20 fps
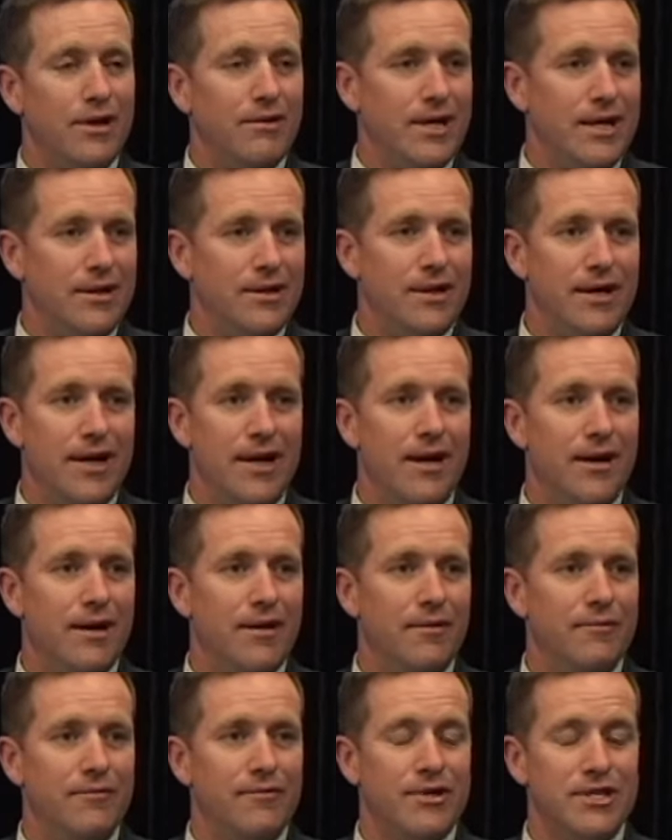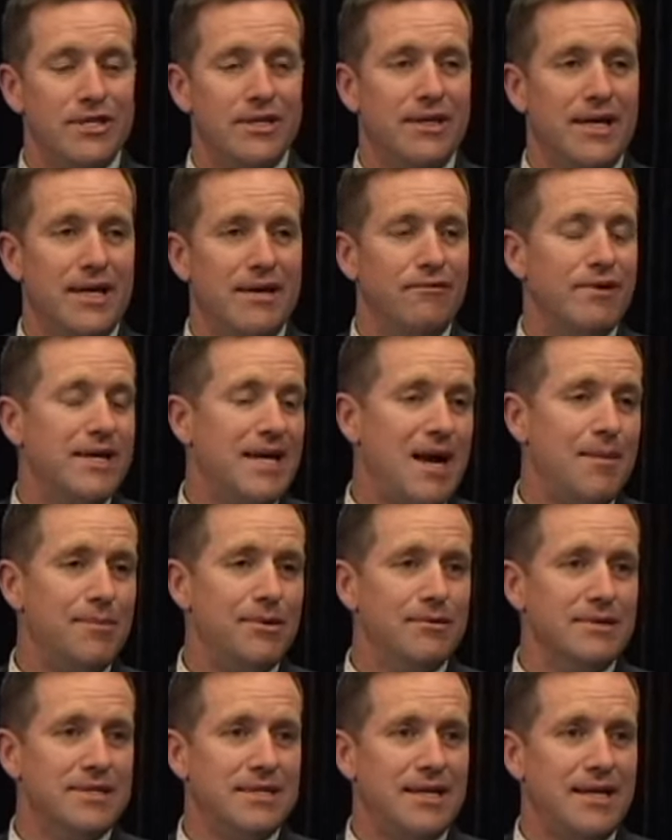in virtually every
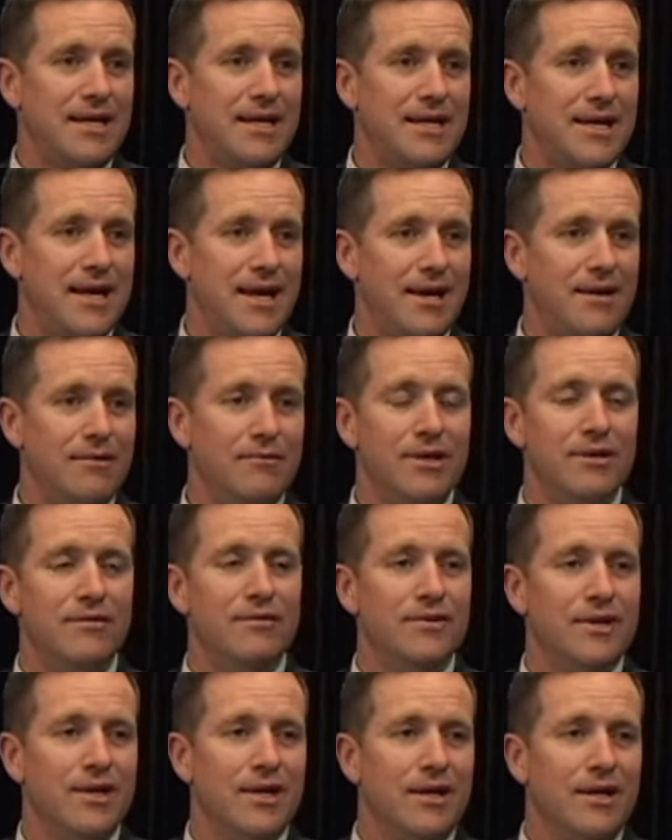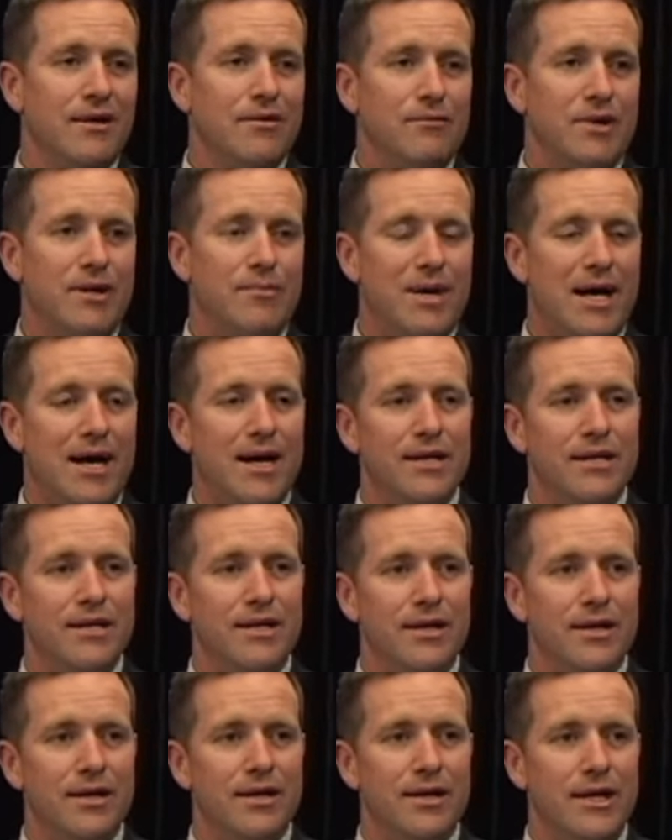capital city now. We
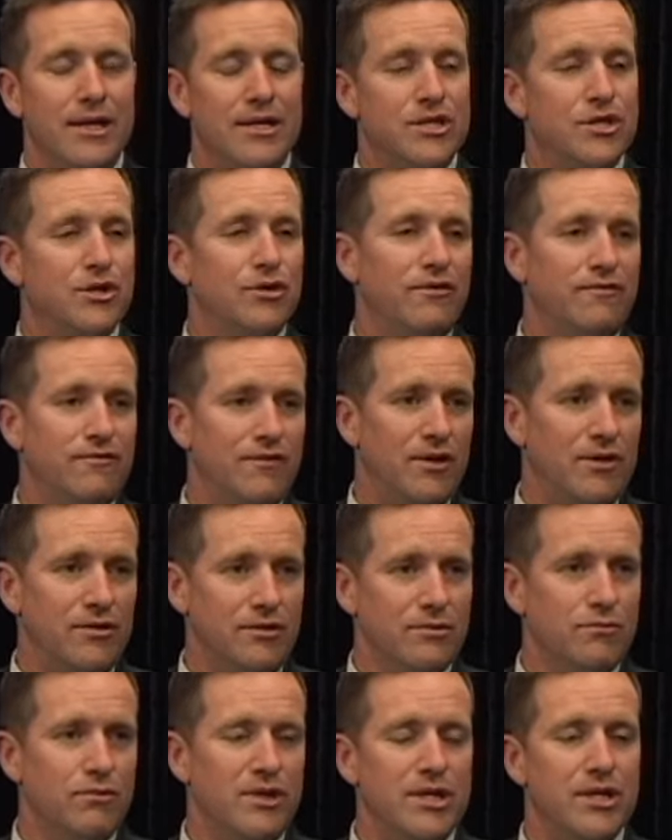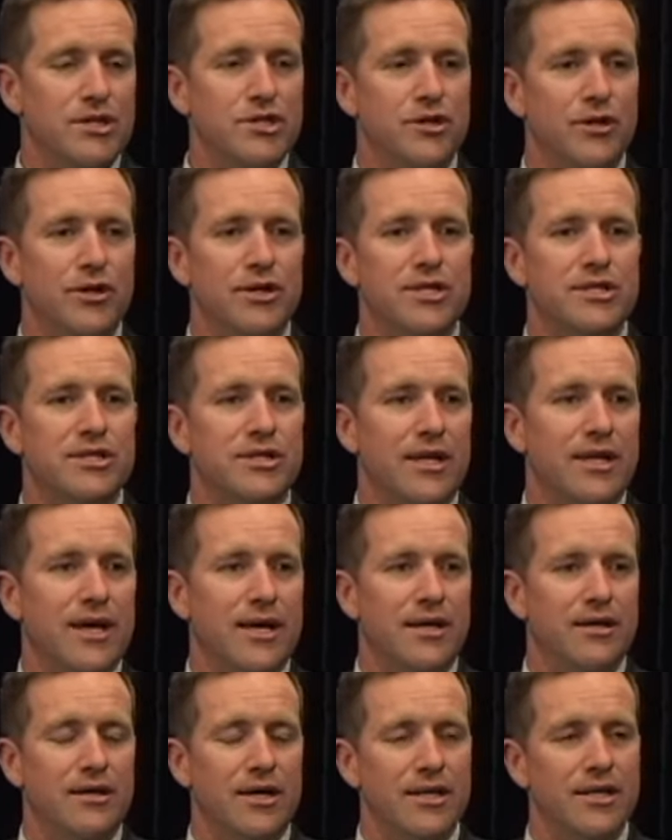partner in twofold with the church, so they
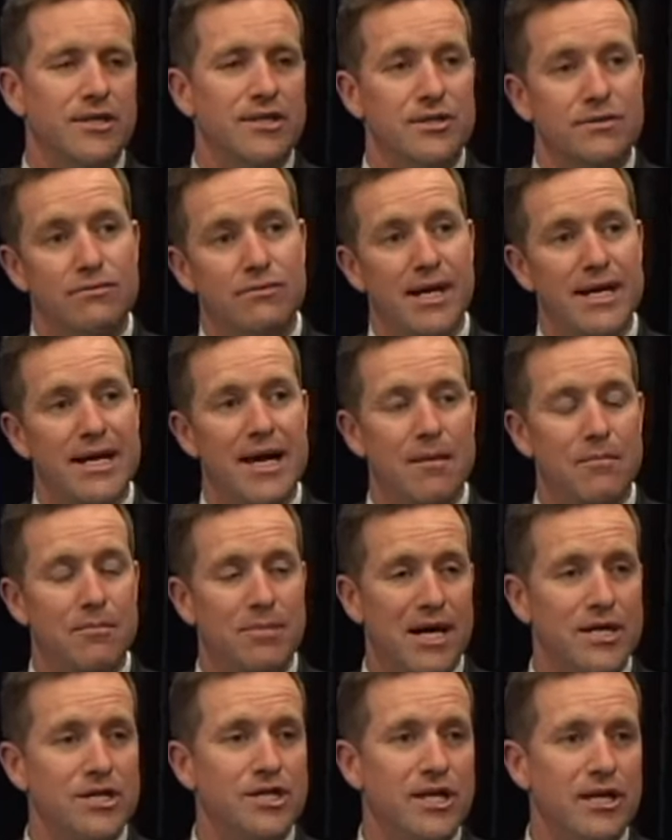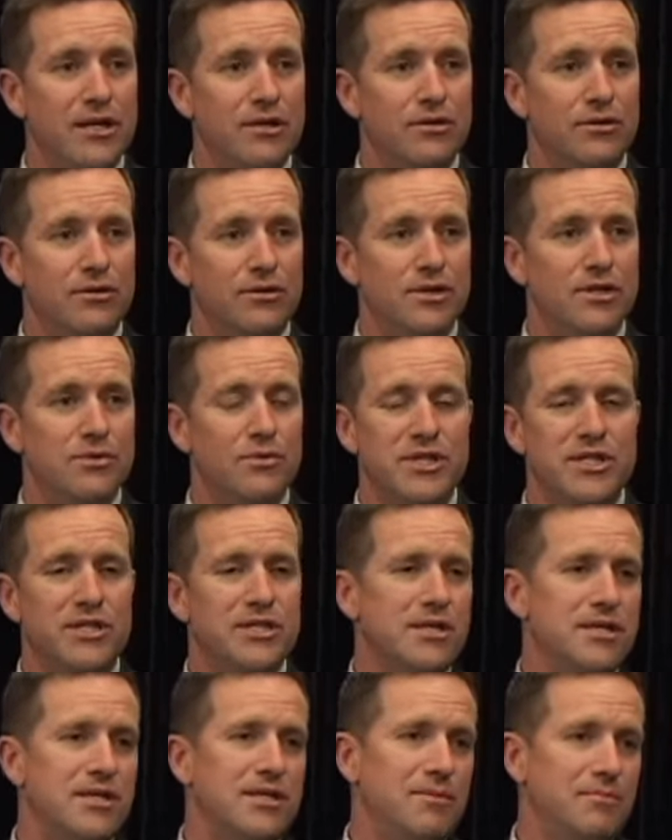can either just run our budgeting course, which is
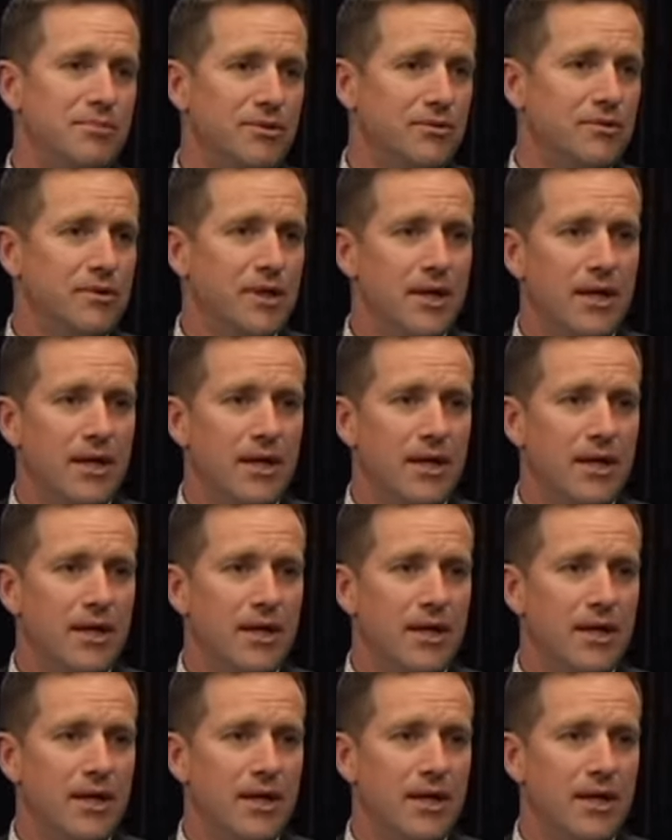a simple